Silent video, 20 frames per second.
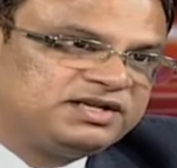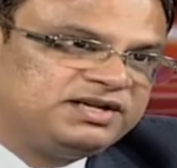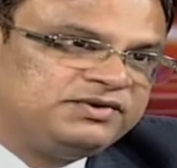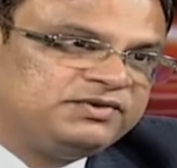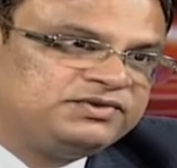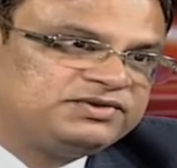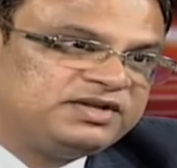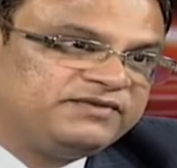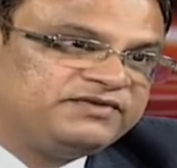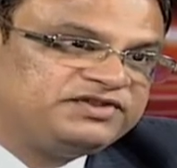you
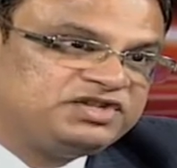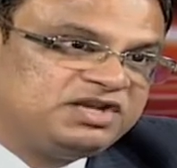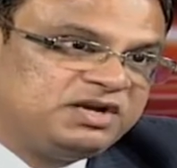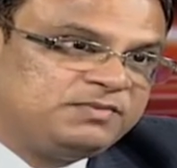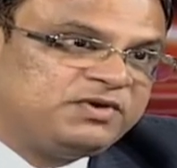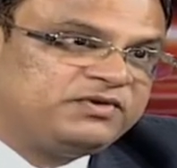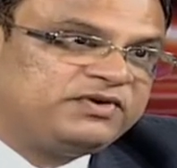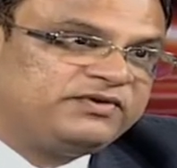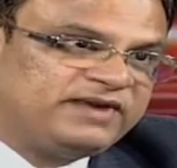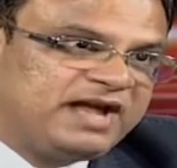know, sufficient
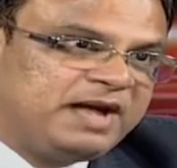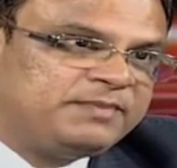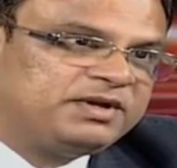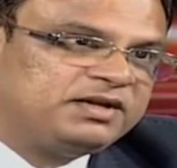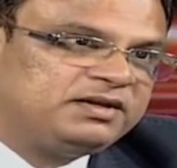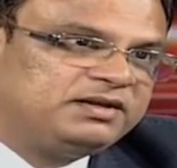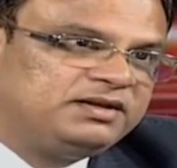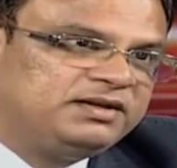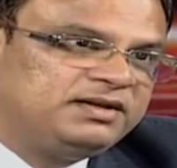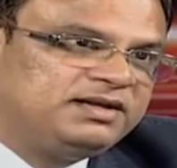amount of
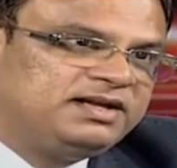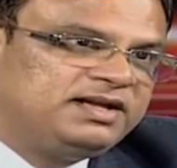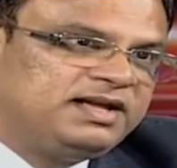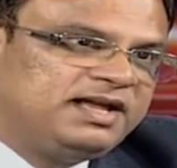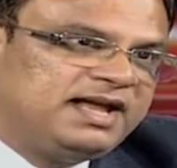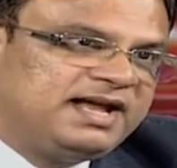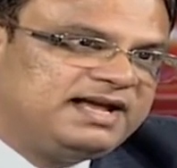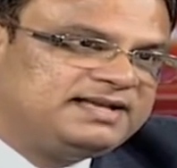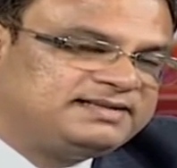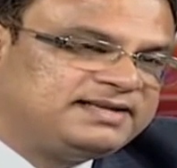capital
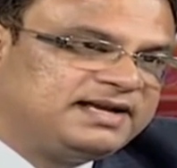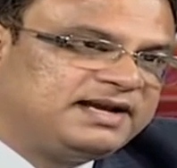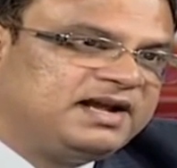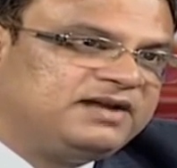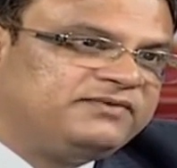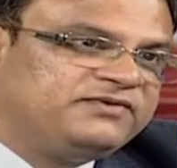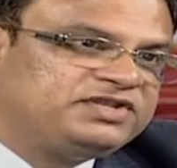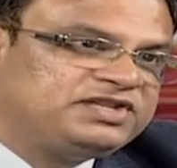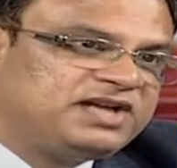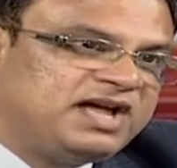and
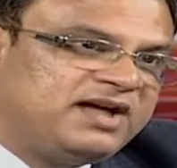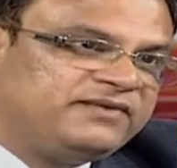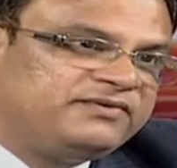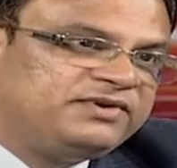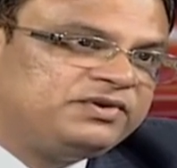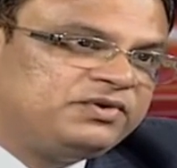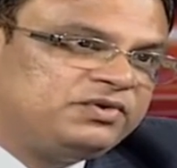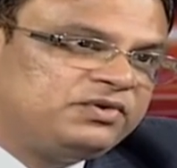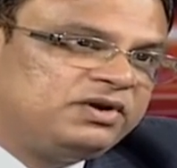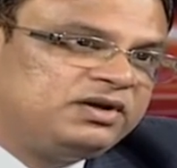second, which have,
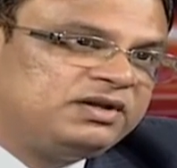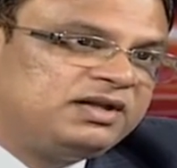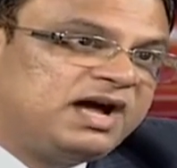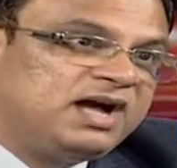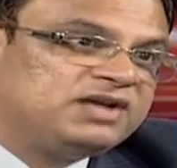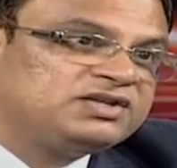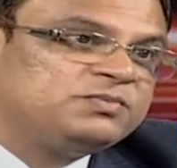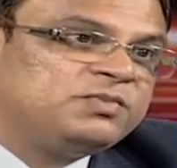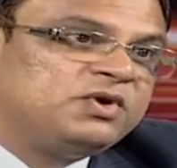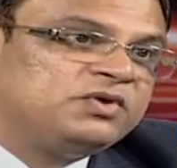you know, a
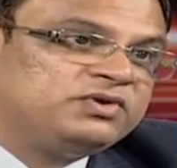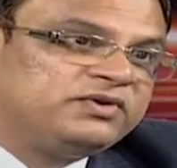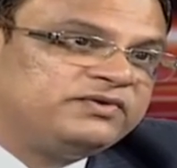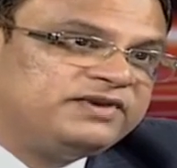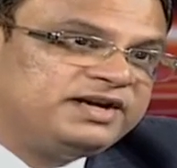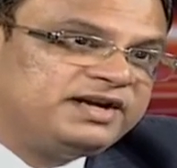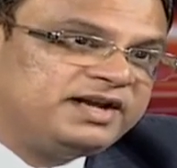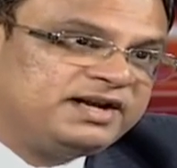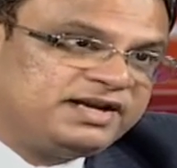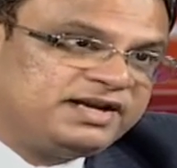large amount of retail